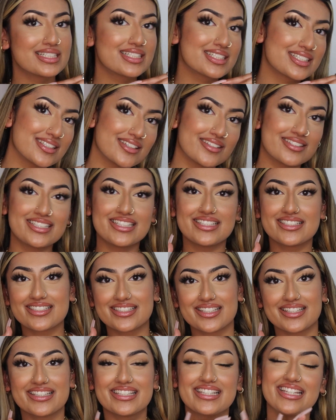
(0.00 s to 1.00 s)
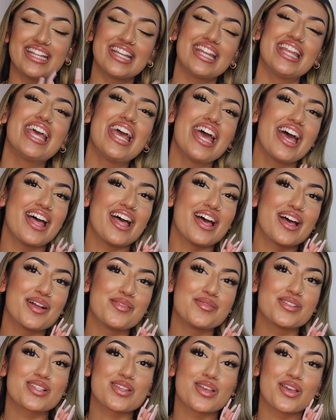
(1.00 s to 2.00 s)
Stunting. So
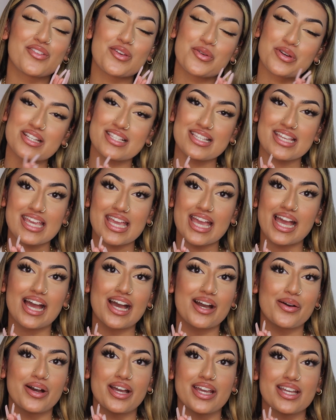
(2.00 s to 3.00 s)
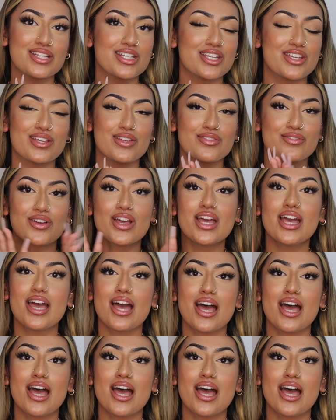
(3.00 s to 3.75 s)
if you want to see how I achieve